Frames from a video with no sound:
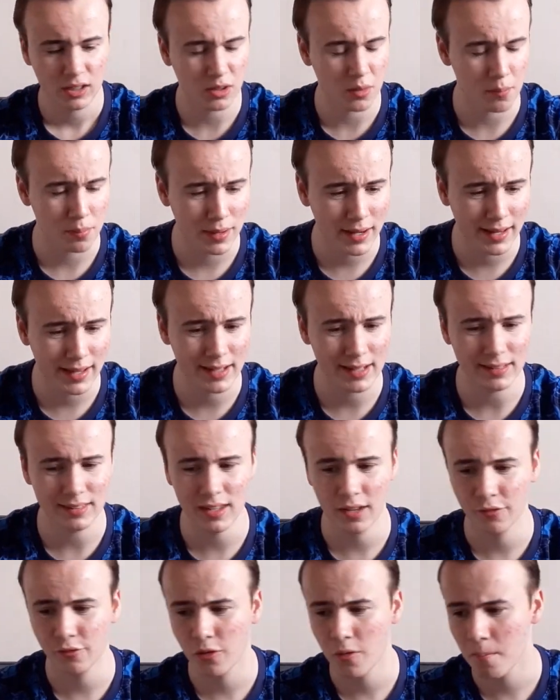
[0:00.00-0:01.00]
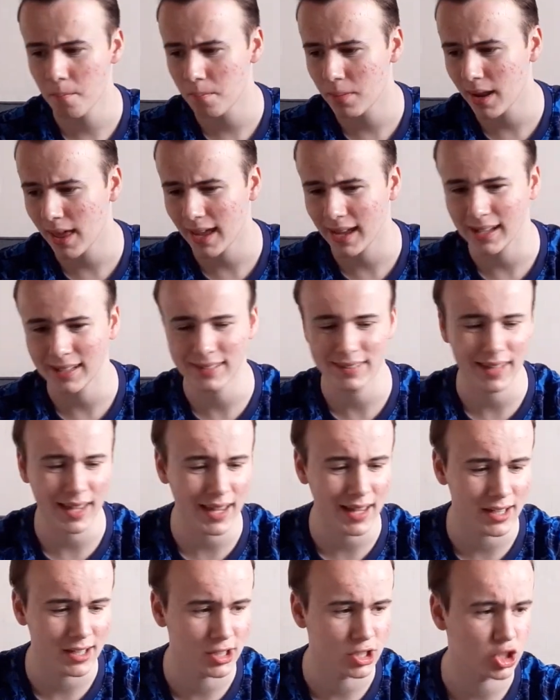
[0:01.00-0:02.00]
completely different, players
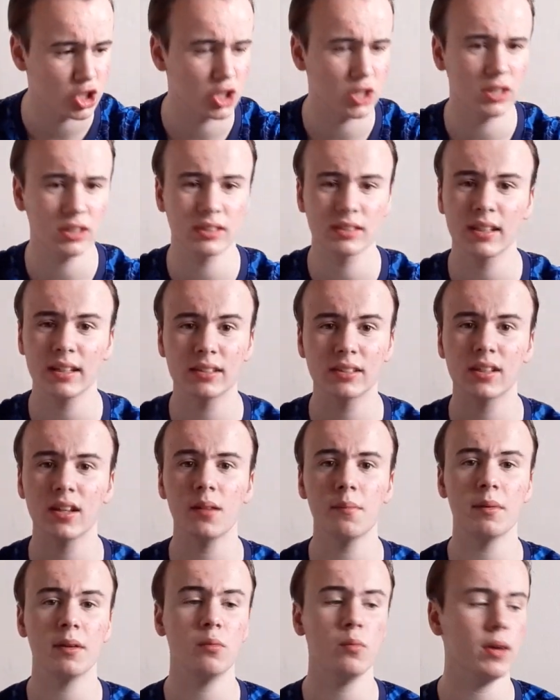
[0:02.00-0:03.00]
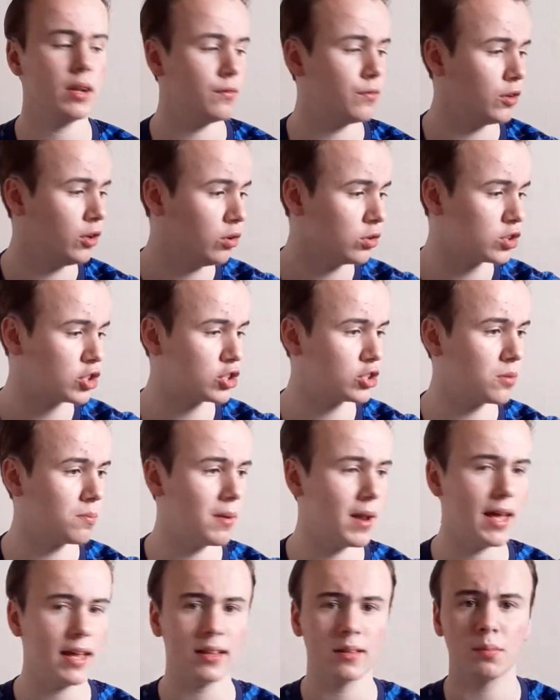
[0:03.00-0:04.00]
injured. It's, it's going to be weird for not just the
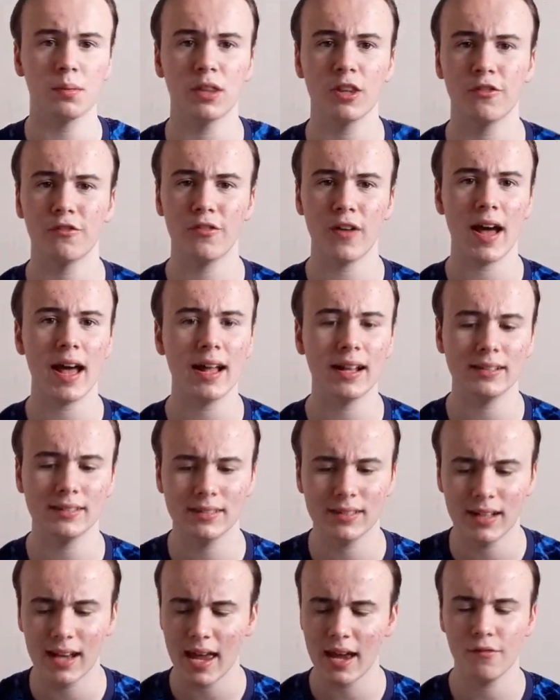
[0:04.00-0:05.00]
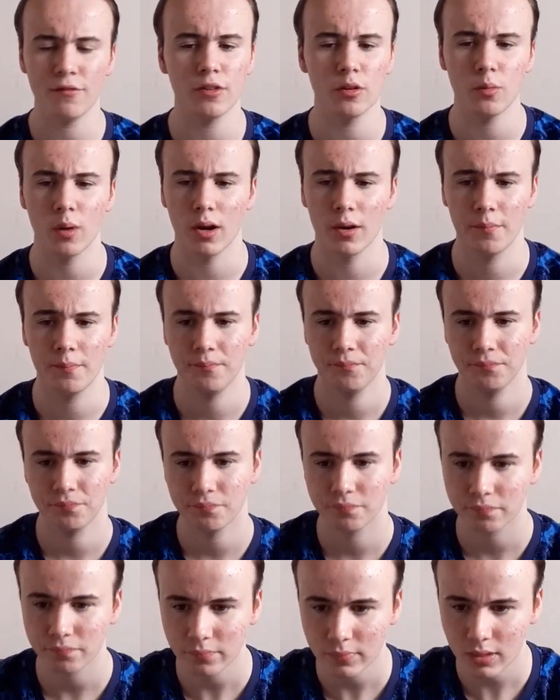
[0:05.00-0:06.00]
players, but the fans and everyone.
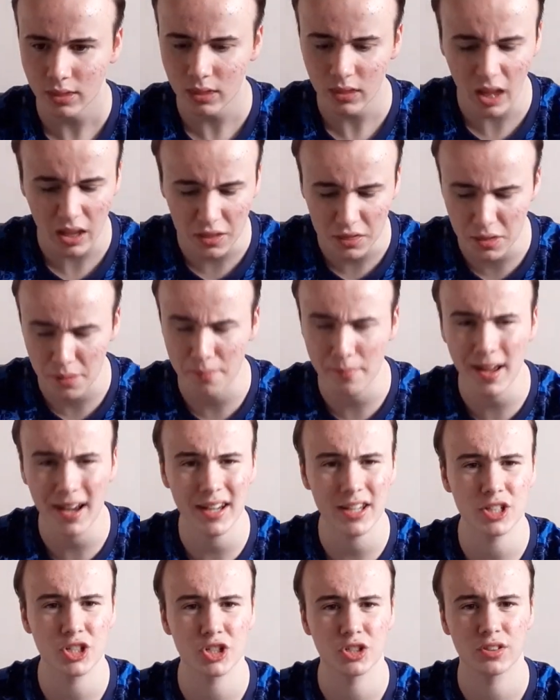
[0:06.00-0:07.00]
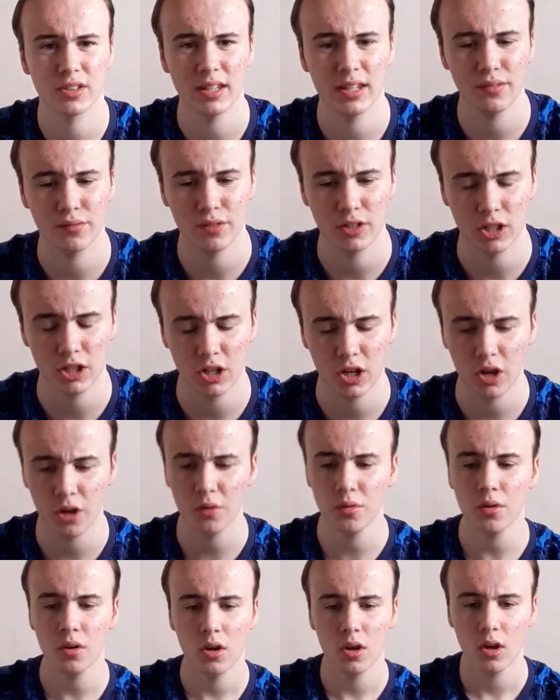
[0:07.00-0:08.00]
The managers even, you
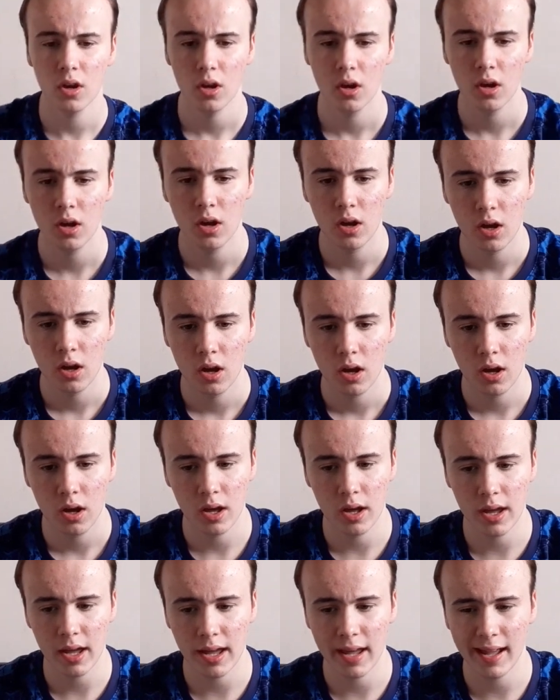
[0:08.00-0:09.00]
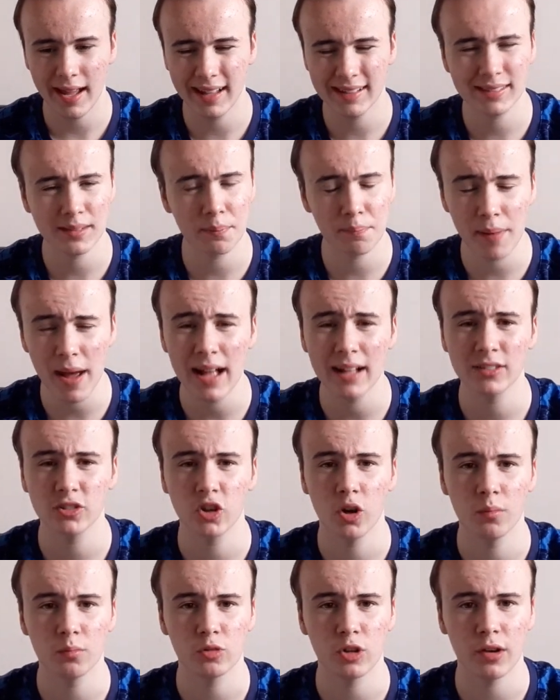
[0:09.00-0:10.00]
know. It's a bad
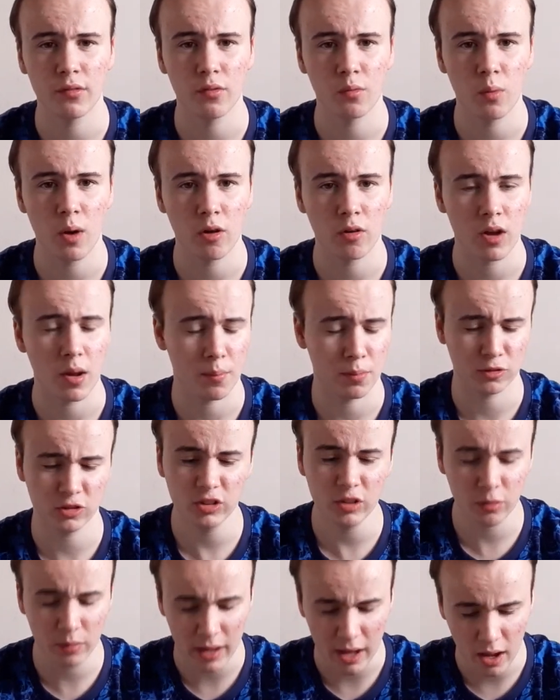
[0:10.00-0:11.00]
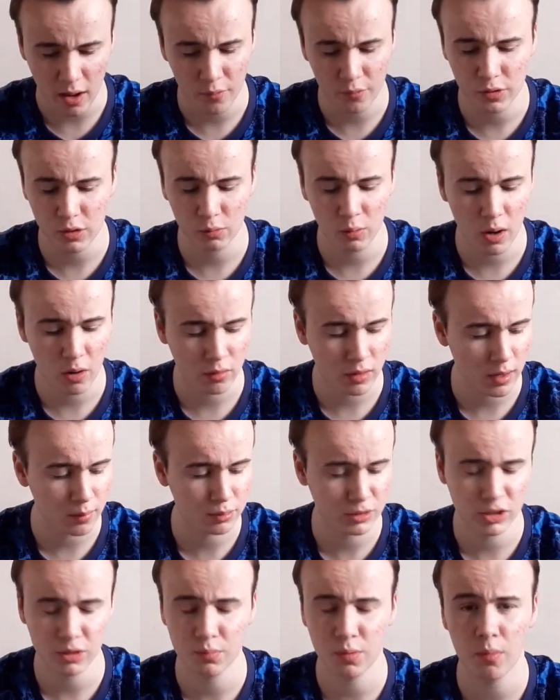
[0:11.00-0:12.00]
time to have a World Cup. I'll still get up for the World
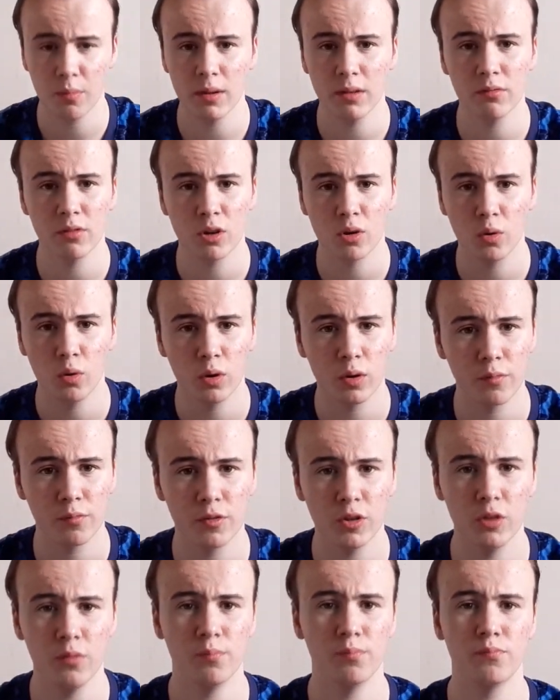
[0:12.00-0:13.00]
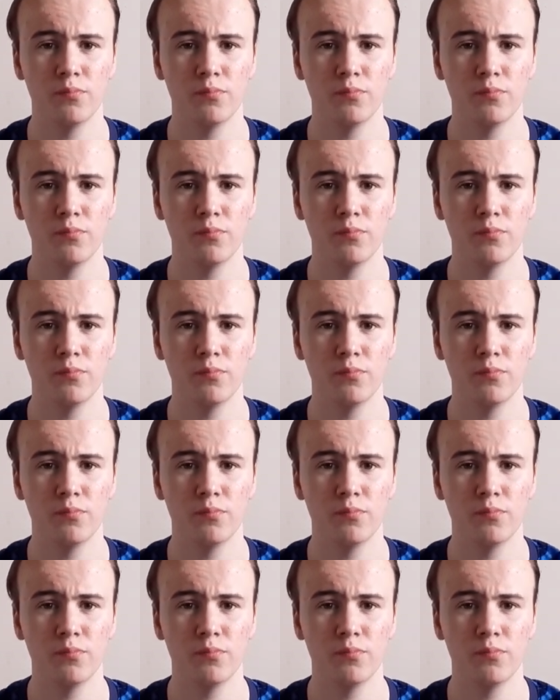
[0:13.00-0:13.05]
Cup, still probably record a few